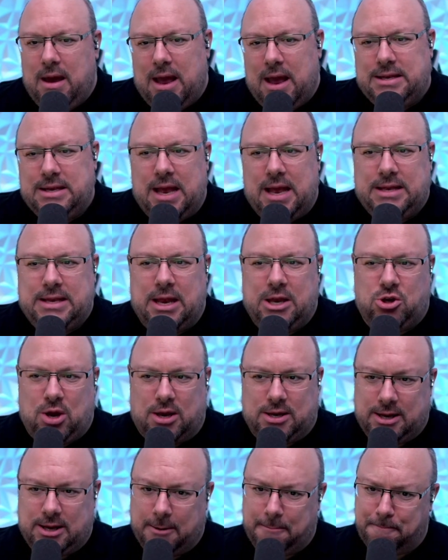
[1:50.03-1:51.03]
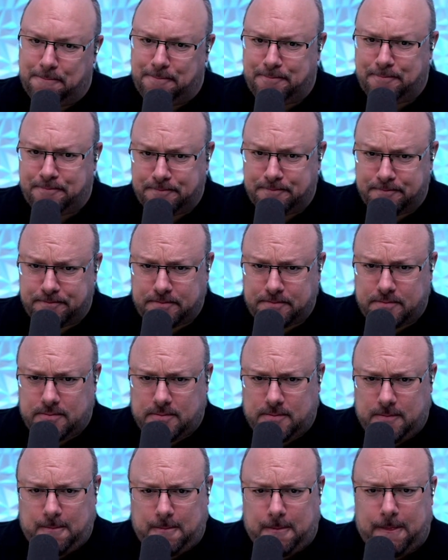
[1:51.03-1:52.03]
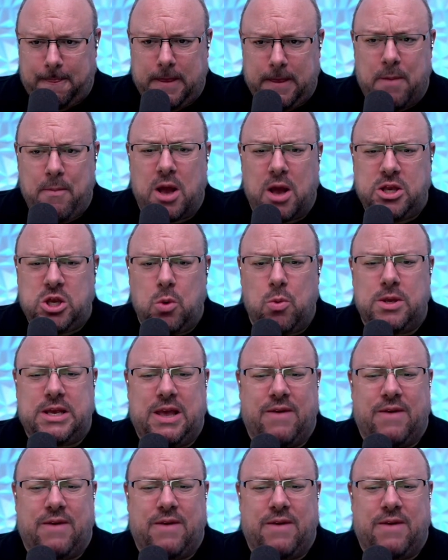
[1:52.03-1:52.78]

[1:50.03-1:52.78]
it's interesting. I do want